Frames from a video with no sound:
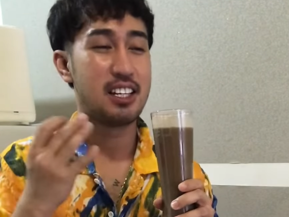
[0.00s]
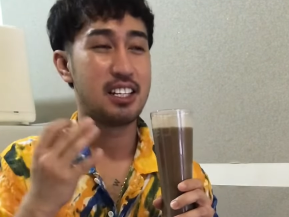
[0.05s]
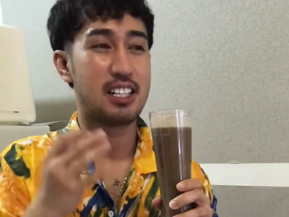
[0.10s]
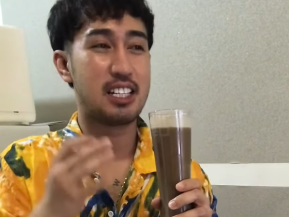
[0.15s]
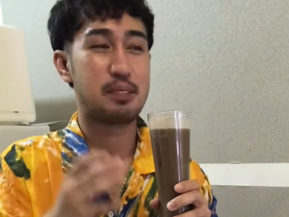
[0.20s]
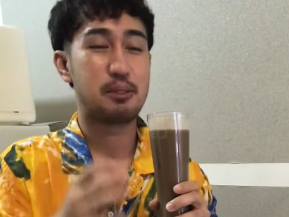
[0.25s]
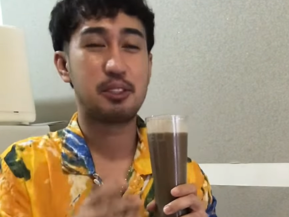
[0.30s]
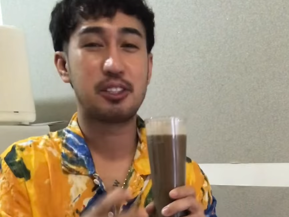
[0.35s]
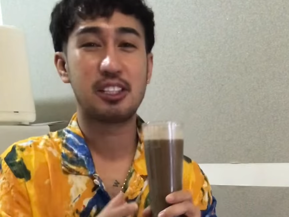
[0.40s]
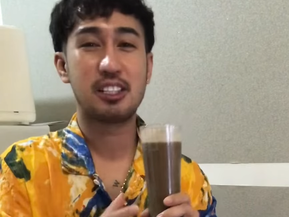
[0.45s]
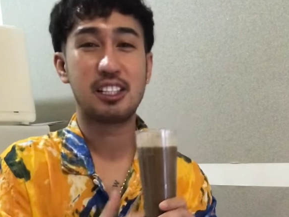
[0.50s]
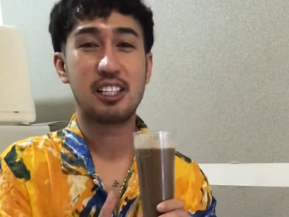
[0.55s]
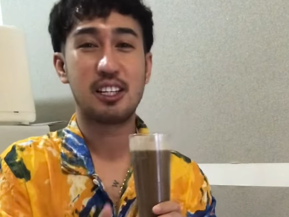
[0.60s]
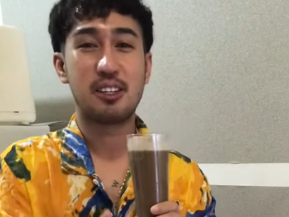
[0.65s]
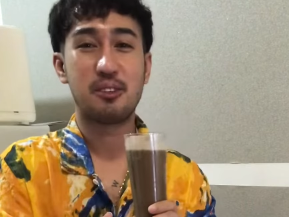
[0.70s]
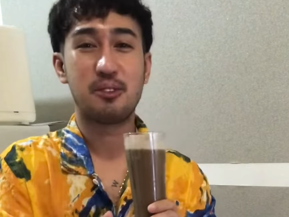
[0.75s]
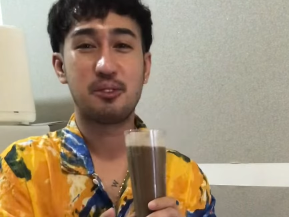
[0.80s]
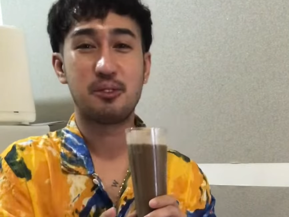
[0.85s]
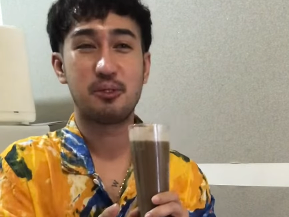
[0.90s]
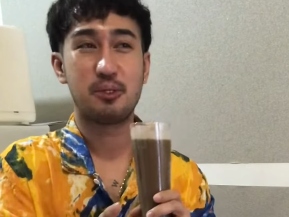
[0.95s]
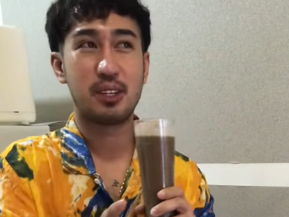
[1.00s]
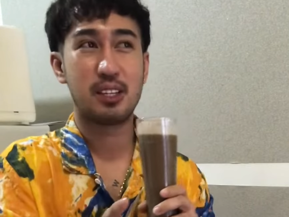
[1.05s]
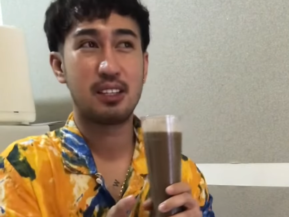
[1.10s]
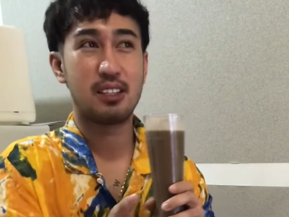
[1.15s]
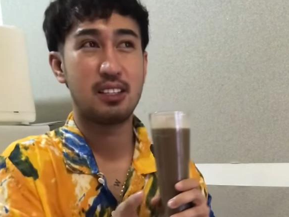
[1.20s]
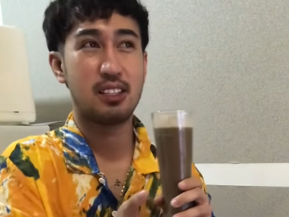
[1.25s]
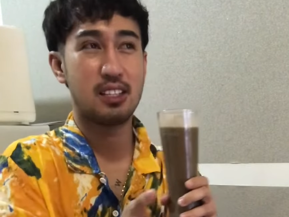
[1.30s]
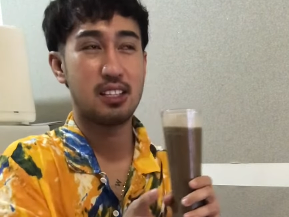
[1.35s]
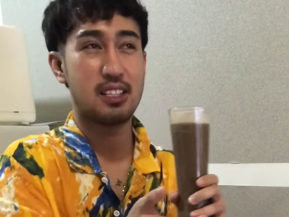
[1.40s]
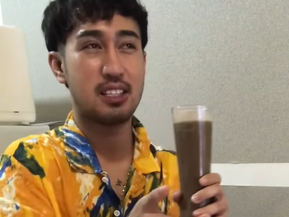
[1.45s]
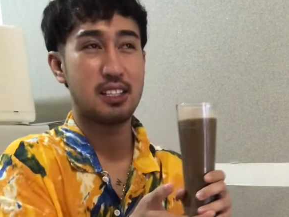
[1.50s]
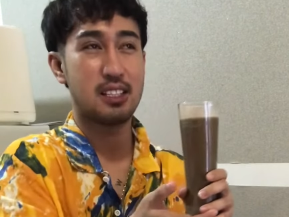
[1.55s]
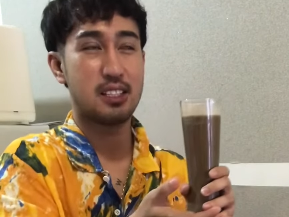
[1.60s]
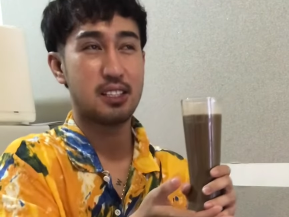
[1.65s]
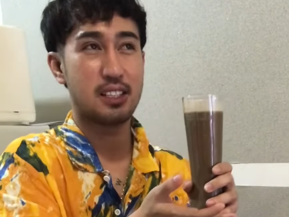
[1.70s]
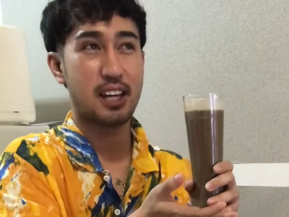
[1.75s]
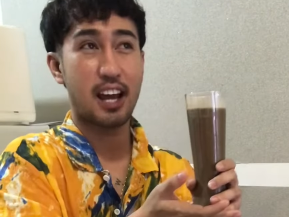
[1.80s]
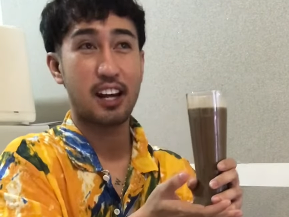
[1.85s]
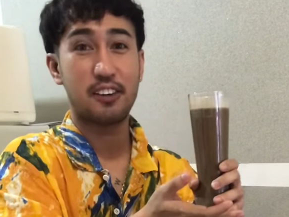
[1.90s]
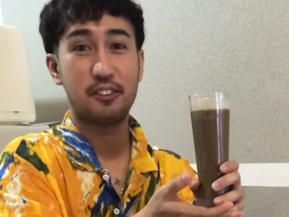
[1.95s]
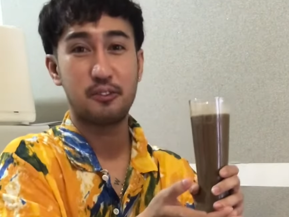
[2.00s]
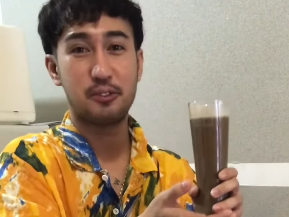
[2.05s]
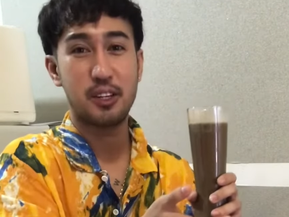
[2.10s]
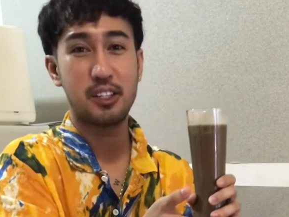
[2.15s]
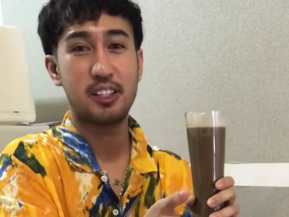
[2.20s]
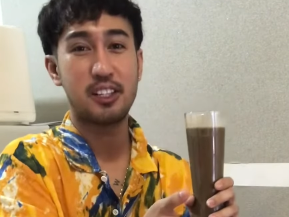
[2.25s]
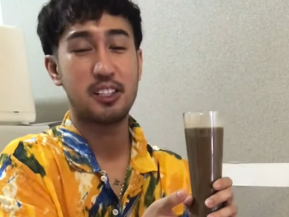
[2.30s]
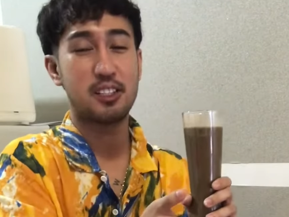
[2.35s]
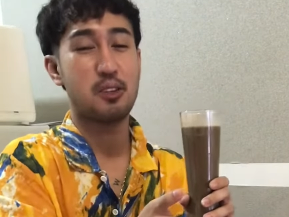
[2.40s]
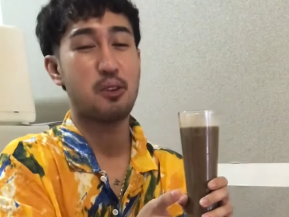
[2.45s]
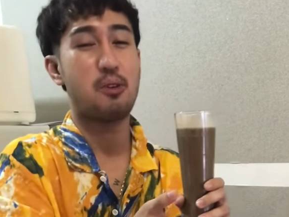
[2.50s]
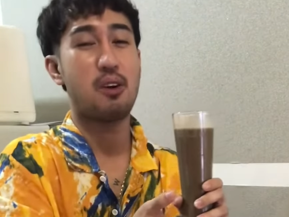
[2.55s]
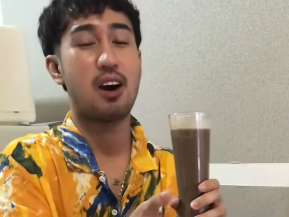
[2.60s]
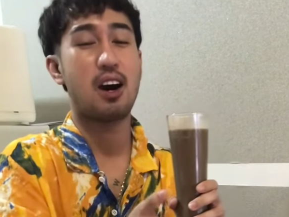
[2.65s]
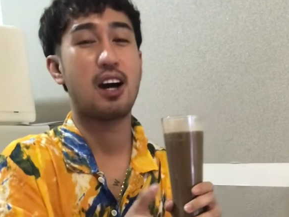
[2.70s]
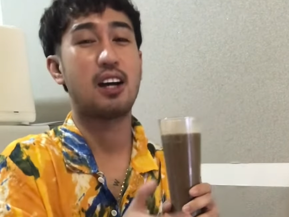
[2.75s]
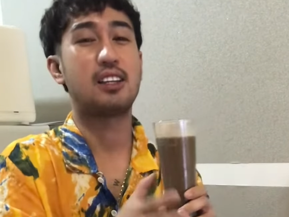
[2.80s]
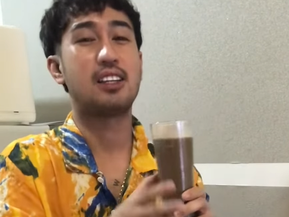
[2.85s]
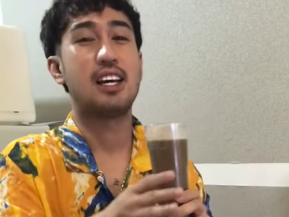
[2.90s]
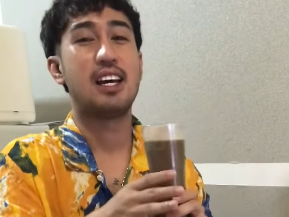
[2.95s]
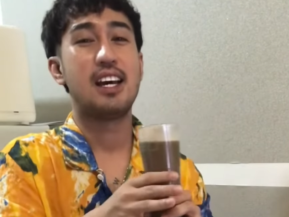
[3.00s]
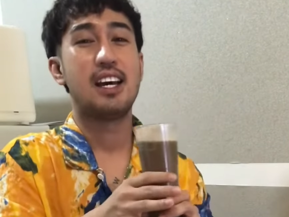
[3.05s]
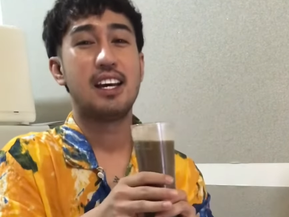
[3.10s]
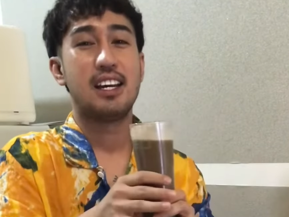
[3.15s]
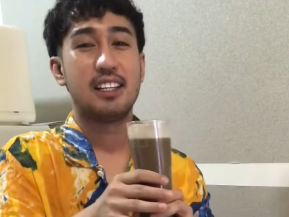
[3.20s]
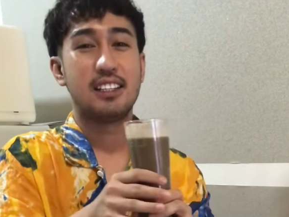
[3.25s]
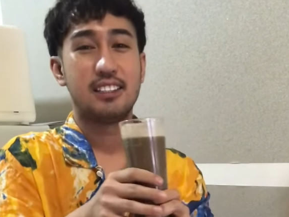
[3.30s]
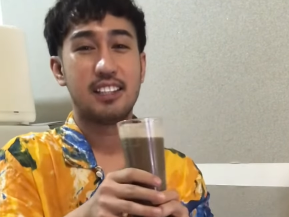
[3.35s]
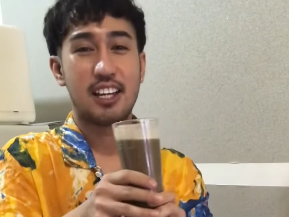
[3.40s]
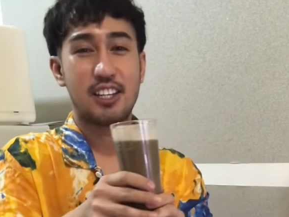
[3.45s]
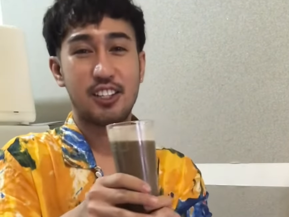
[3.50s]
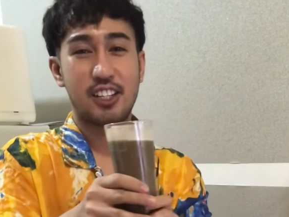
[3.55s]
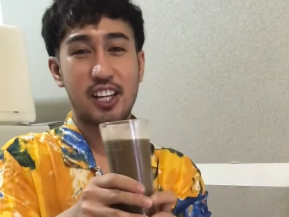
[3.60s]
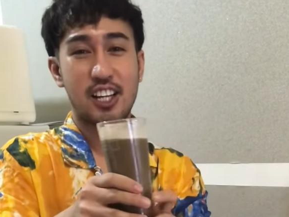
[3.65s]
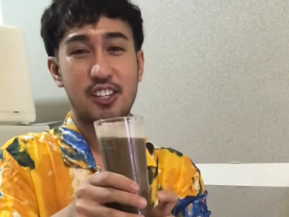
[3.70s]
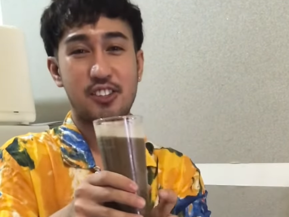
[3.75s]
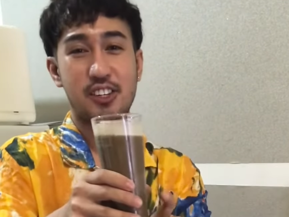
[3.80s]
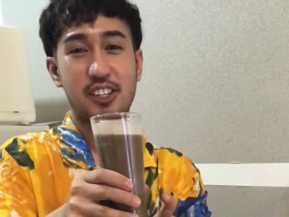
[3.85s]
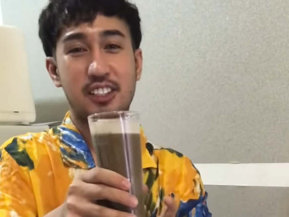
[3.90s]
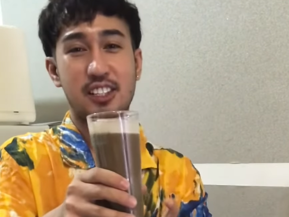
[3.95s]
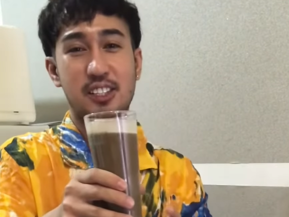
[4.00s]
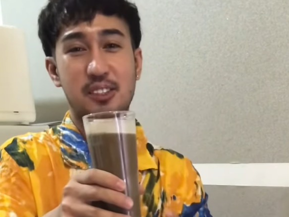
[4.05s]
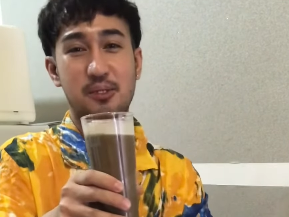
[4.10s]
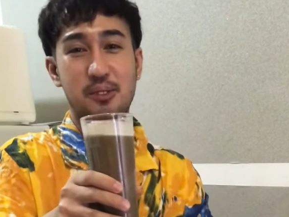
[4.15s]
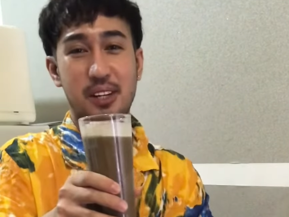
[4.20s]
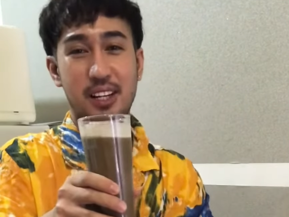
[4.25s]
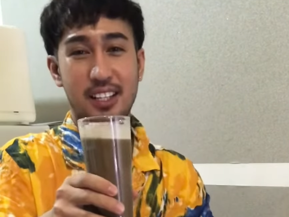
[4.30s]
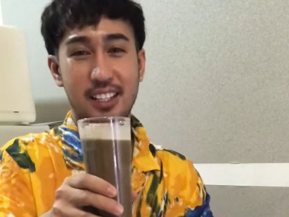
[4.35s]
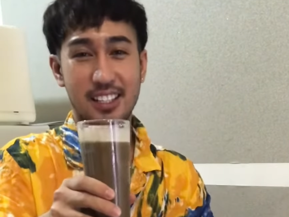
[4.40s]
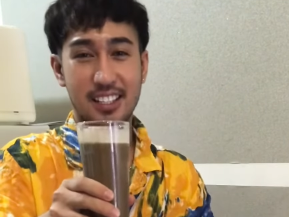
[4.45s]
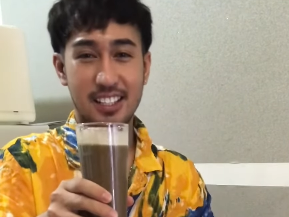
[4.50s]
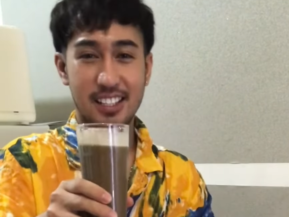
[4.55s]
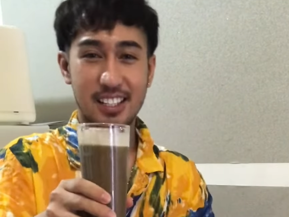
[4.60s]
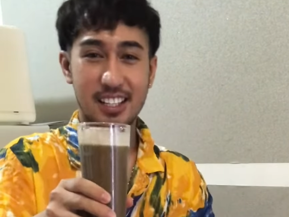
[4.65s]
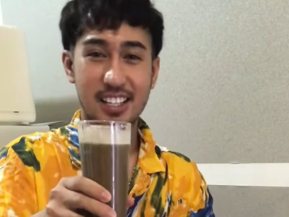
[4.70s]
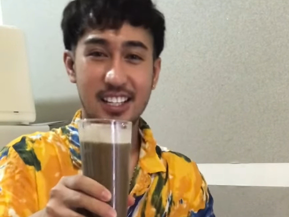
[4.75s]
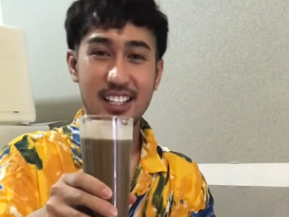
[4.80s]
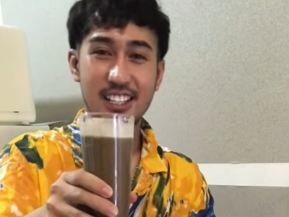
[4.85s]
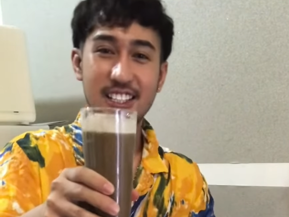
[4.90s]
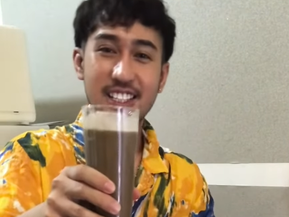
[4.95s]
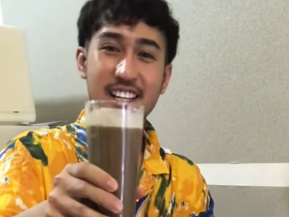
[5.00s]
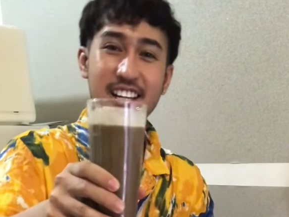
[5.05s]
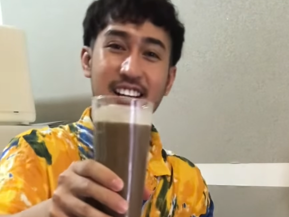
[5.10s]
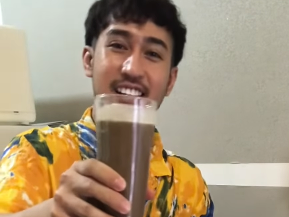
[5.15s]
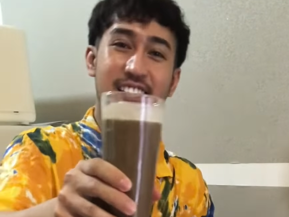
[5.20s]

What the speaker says: Especially when this kind of weather is so hot, then you can drink this one. Cheers!